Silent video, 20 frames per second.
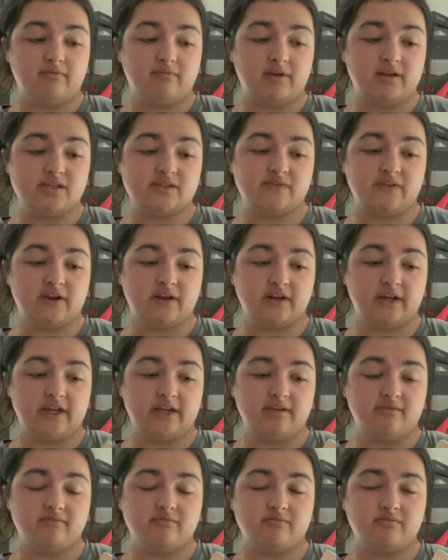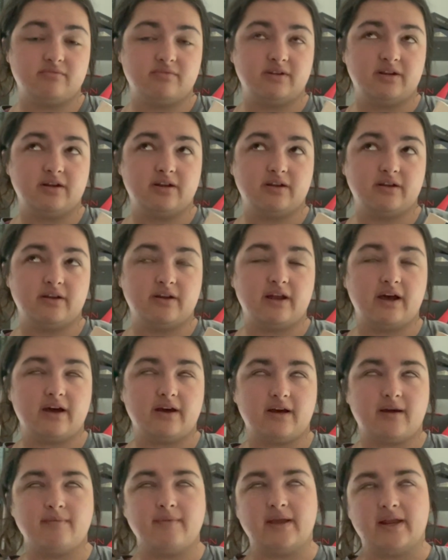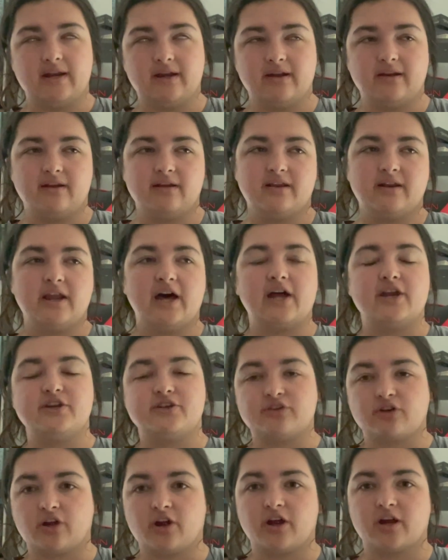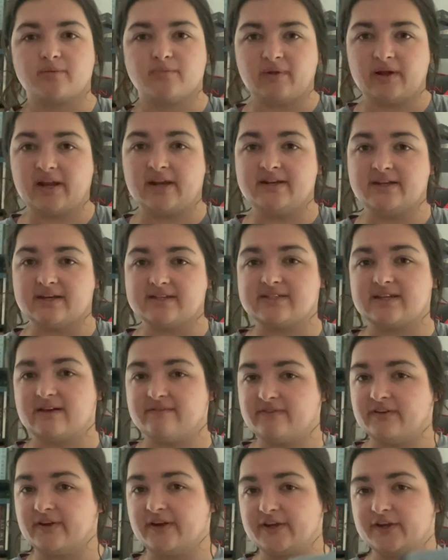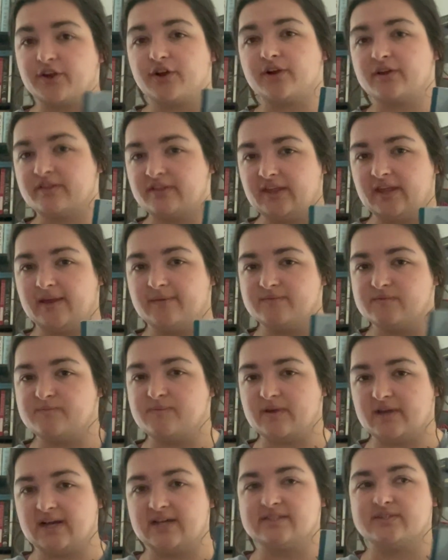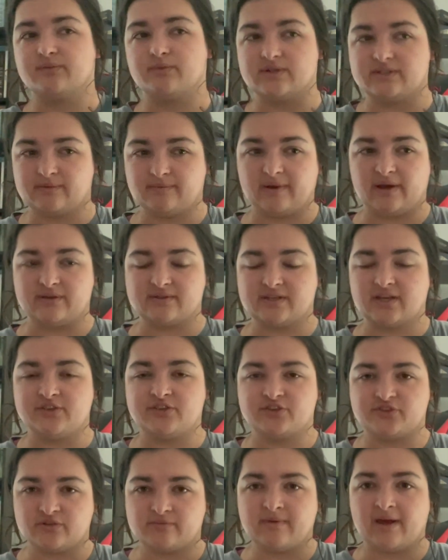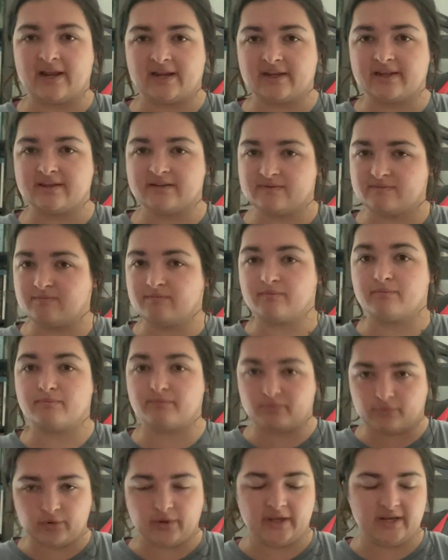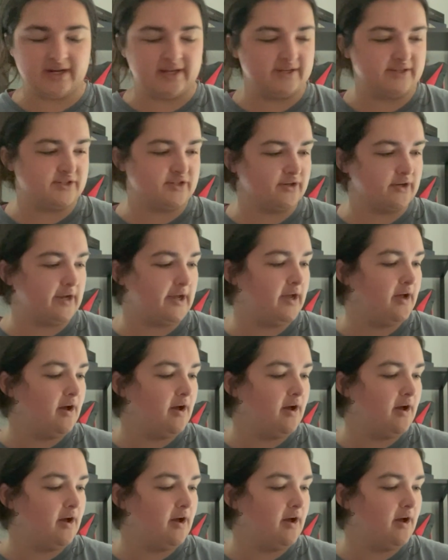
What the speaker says: It's very, I mean, not dark, but it does have very dark themes because it was about such a traumatic point in history.